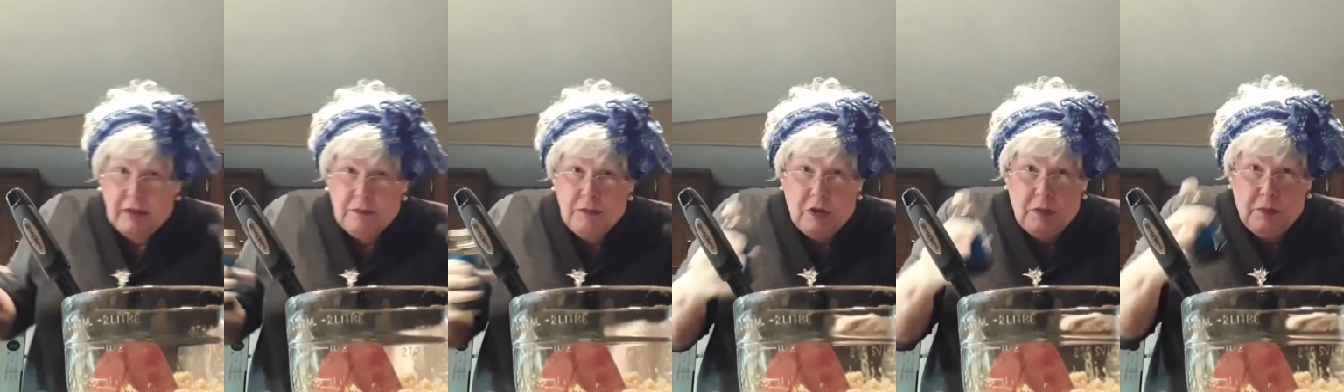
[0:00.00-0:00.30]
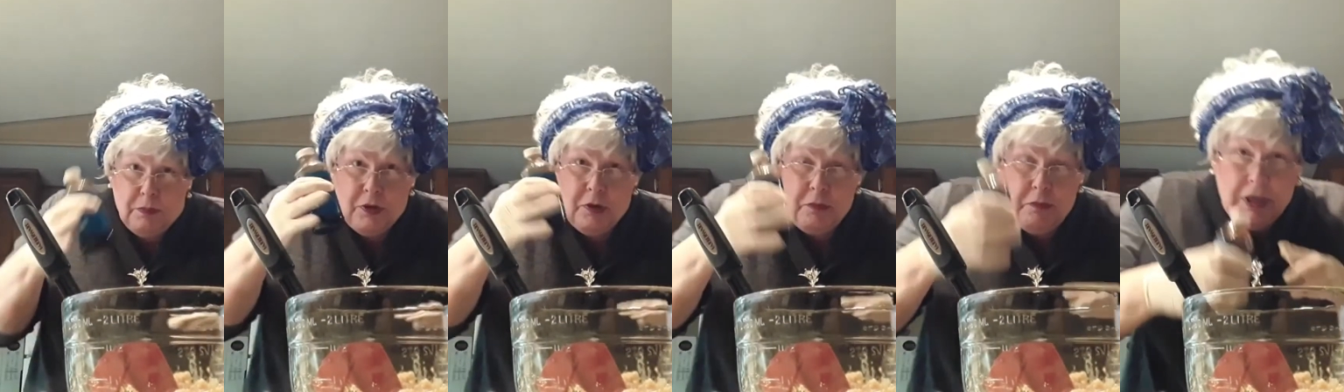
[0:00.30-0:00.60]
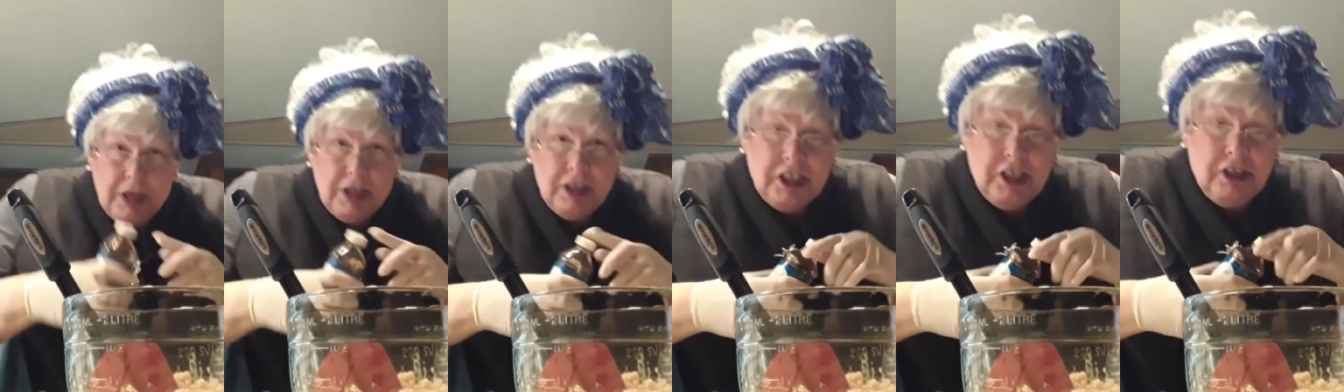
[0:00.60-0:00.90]
I'm gonna put
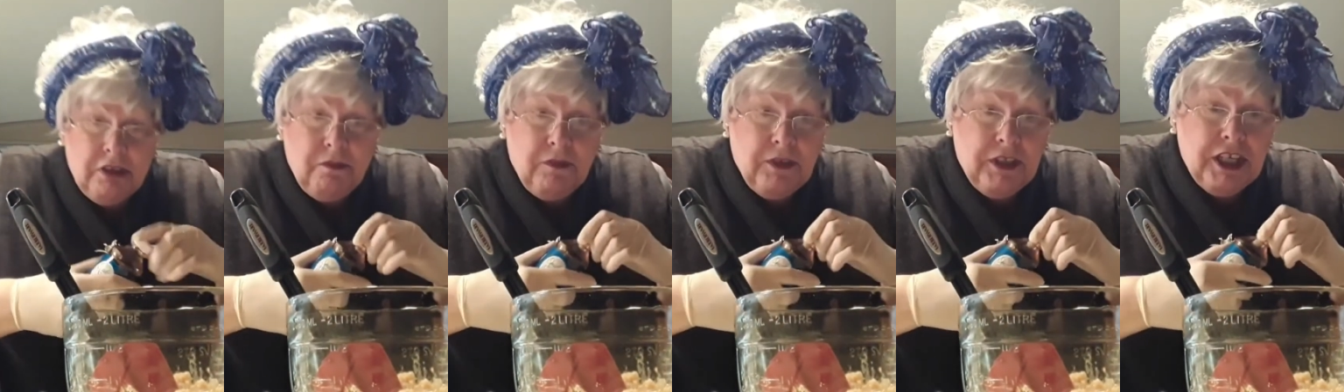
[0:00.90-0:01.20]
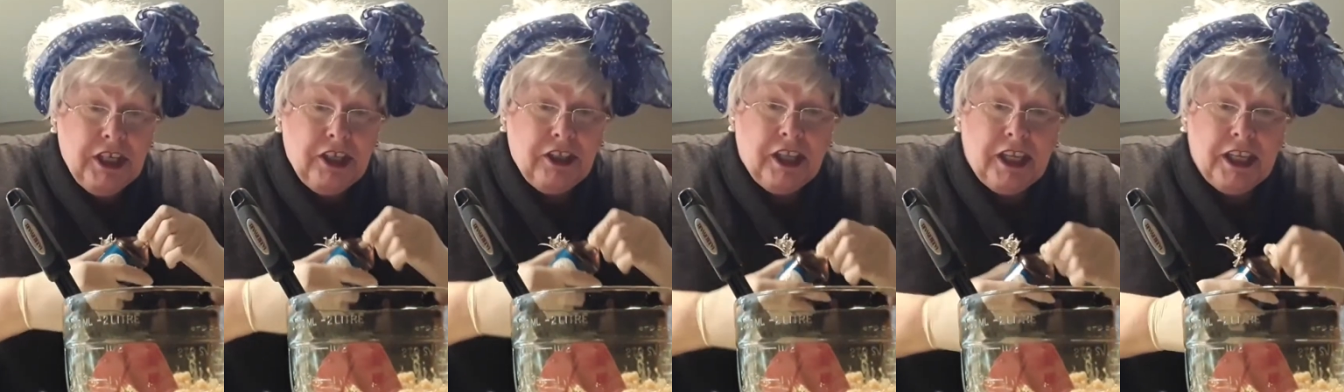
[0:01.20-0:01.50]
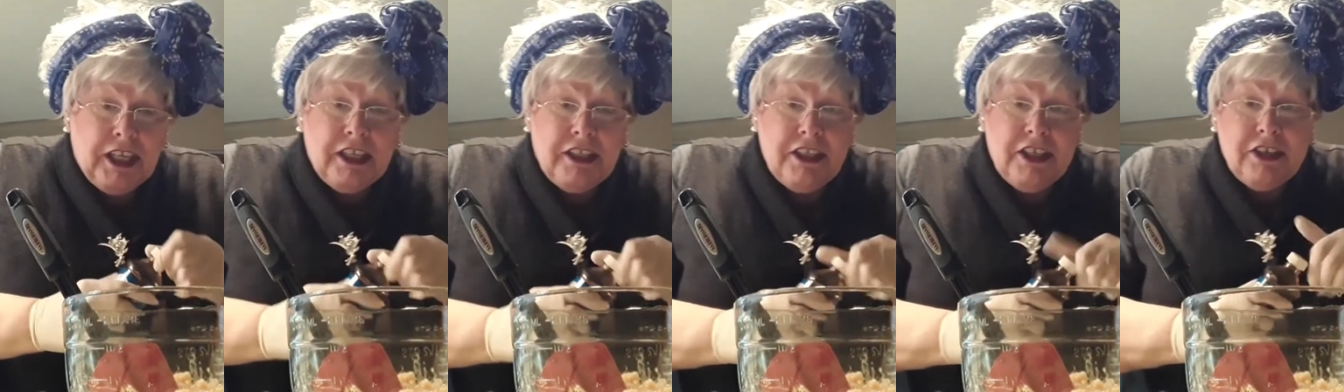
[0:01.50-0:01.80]
me a little vanilla
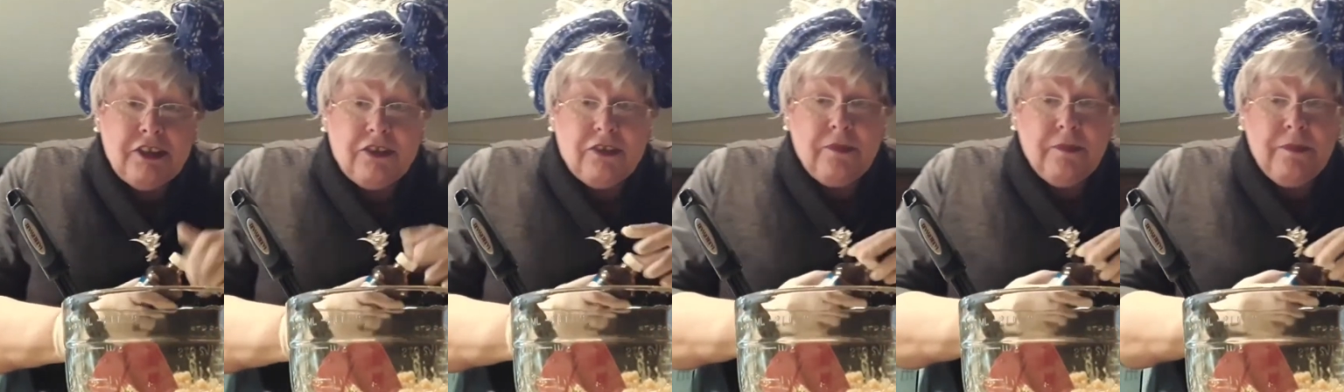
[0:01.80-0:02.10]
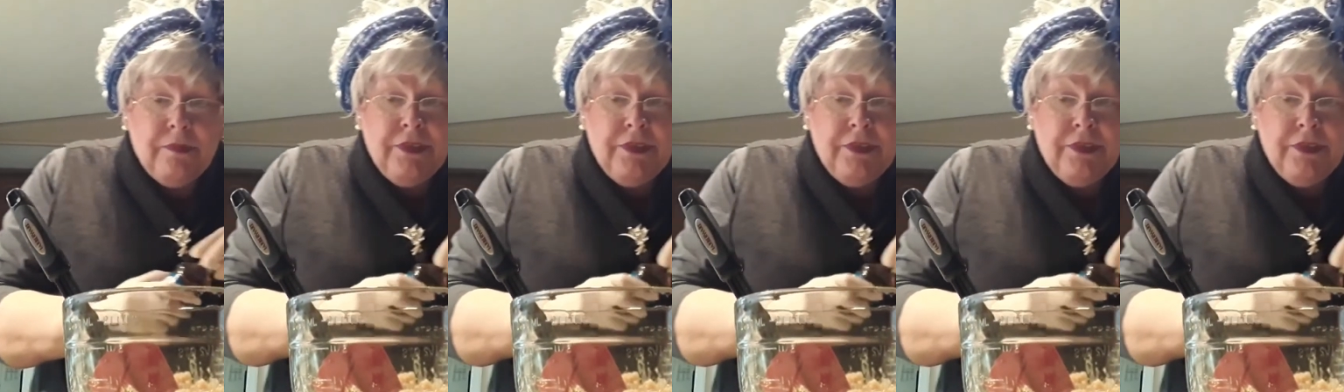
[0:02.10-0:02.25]
in here.